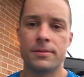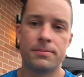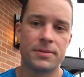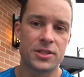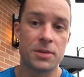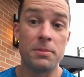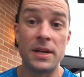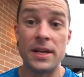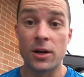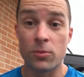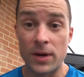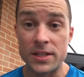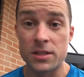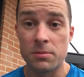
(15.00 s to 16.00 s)
submitting a
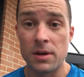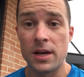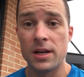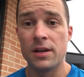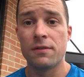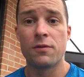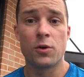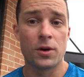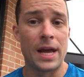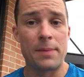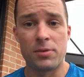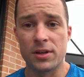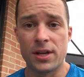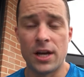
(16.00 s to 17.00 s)
resume for an
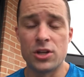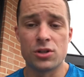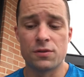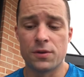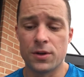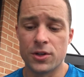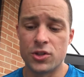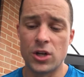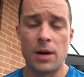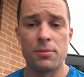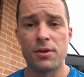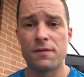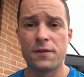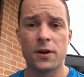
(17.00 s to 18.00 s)
application for a
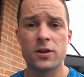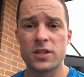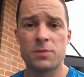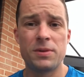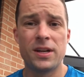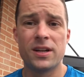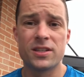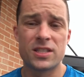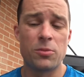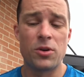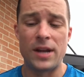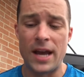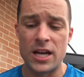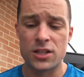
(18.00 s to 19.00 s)
job. The first is because
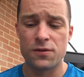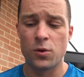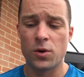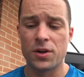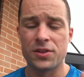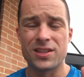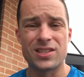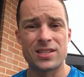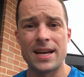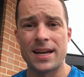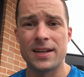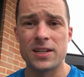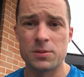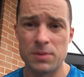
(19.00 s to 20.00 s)
someone asked for it. The
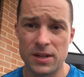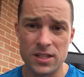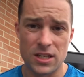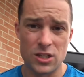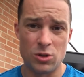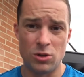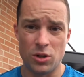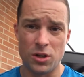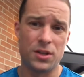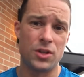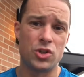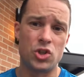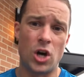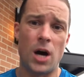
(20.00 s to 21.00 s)
second is because as you look at
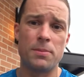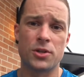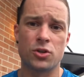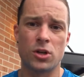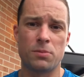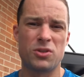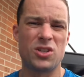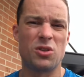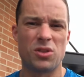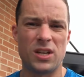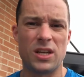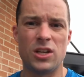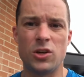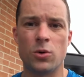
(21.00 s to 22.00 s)
the job description, you
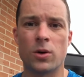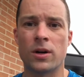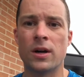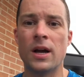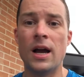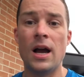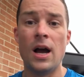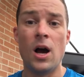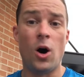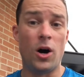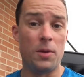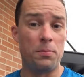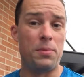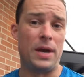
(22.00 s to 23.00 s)
think
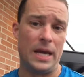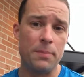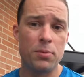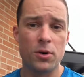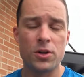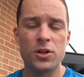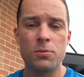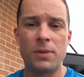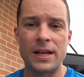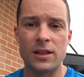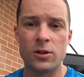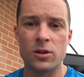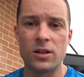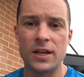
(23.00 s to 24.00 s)
on paper, you might
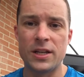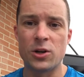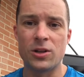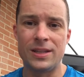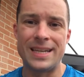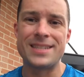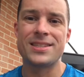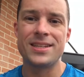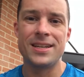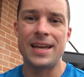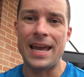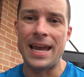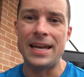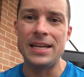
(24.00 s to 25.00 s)
look like you're less than
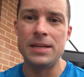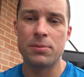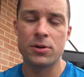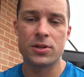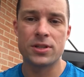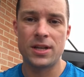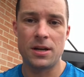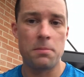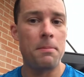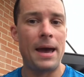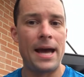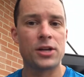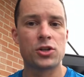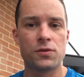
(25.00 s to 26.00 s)
an 80%
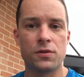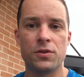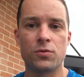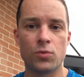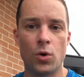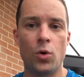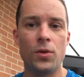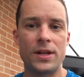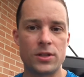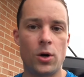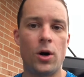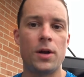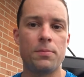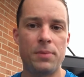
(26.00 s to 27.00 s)
match for the role that's
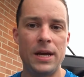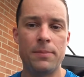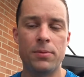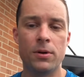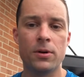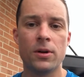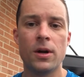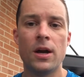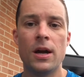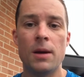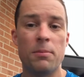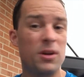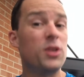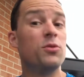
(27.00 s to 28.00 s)
on paper,
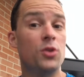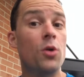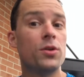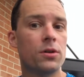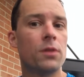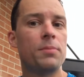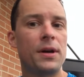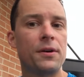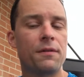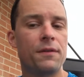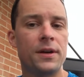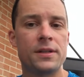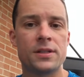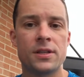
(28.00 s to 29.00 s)
but you know you're a better
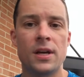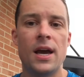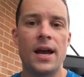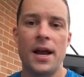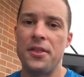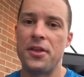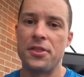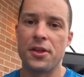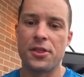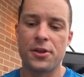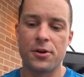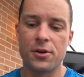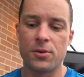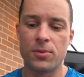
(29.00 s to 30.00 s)
fit. And then the
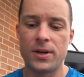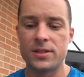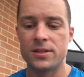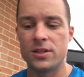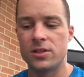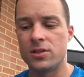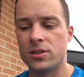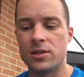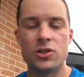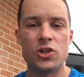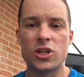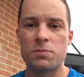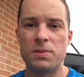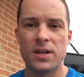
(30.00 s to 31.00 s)
third reason is
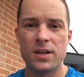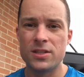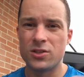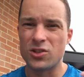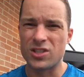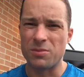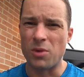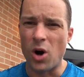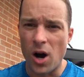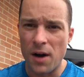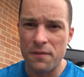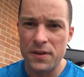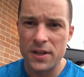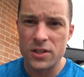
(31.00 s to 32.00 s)
just because there's some
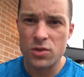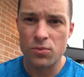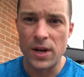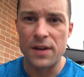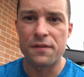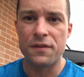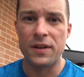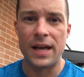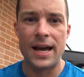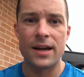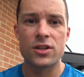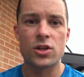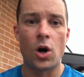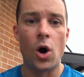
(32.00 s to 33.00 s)
obvious red
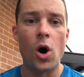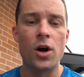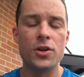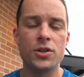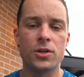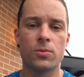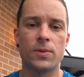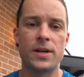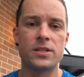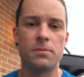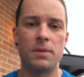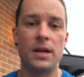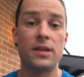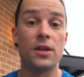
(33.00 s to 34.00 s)
flags on your
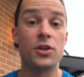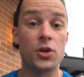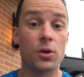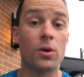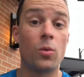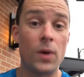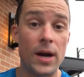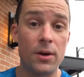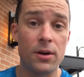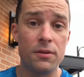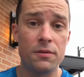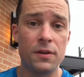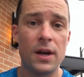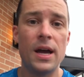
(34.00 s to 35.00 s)
resume that you're aware
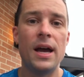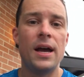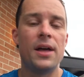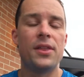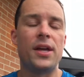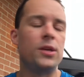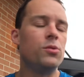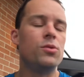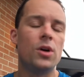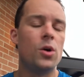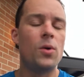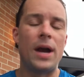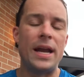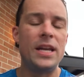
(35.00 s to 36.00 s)
of, that you
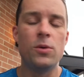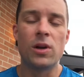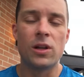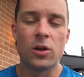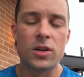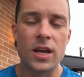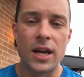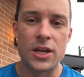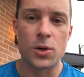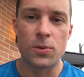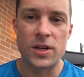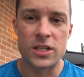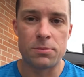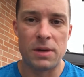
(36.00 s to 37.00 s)
know anyone looking at your
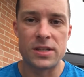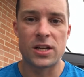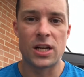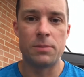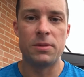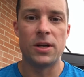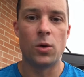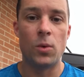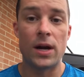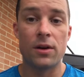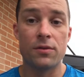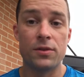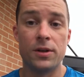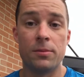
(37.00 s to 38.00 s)
resume is going to be aware
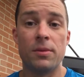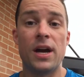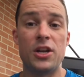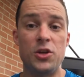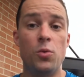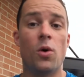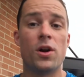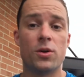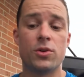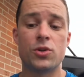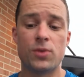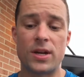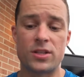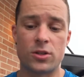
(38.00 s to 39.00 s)
of them and you want to
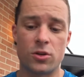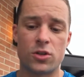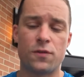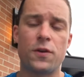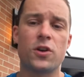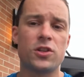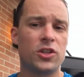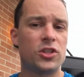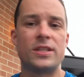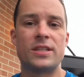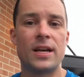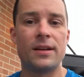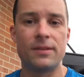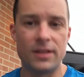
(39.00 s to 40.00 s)
address those. First, let's
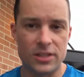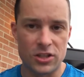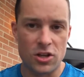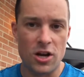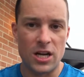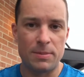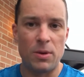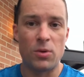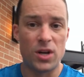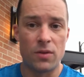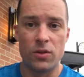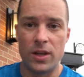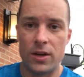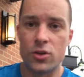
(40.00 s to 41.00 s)
just talk about what
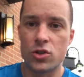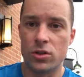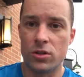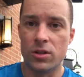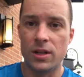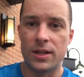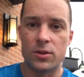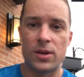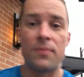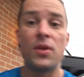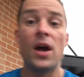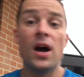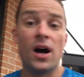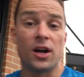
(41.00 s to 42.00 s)
cover letters should look like, okay?
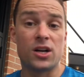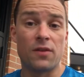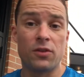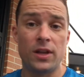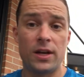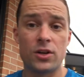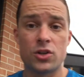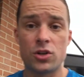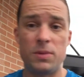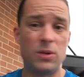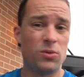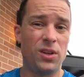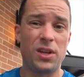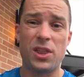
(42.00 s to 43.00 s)
A cover letter should be
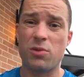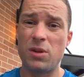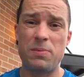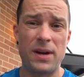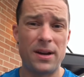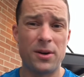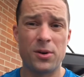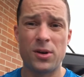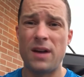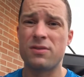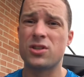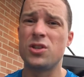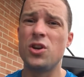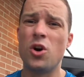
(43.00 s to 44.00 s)
really 3
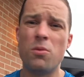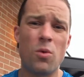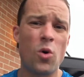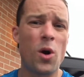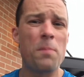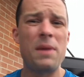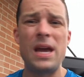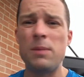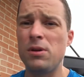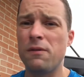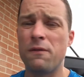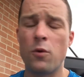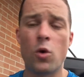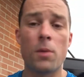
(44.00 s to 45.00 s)
paragraphs, no more, maybe
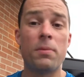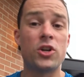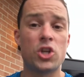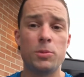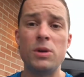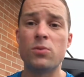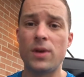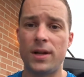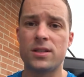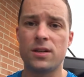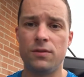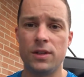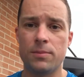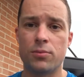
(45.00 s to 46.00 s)
4, but it should be
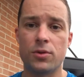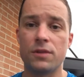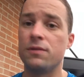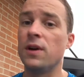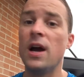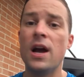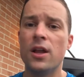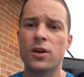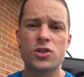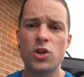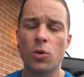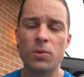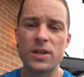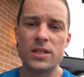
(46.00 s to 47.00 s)
relatively brief. There's
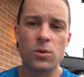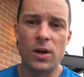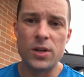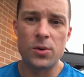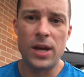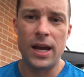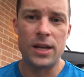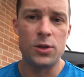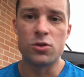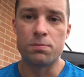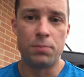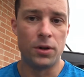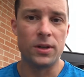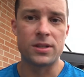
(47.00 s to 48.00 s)
no reason why you can't use
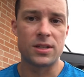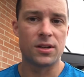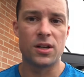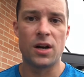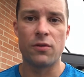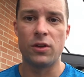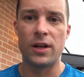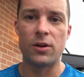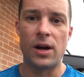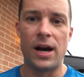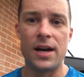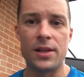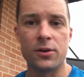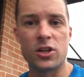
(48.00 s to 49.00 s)
bullets in a cover letter
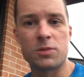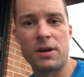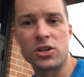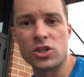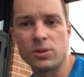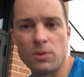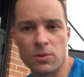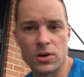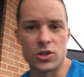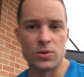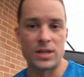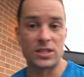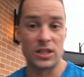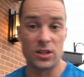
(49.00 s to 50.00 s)
either, especially when we're
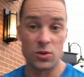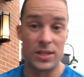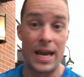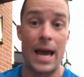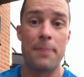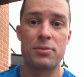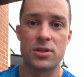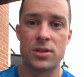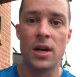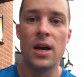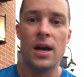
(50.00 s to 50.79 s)
addressing those gaps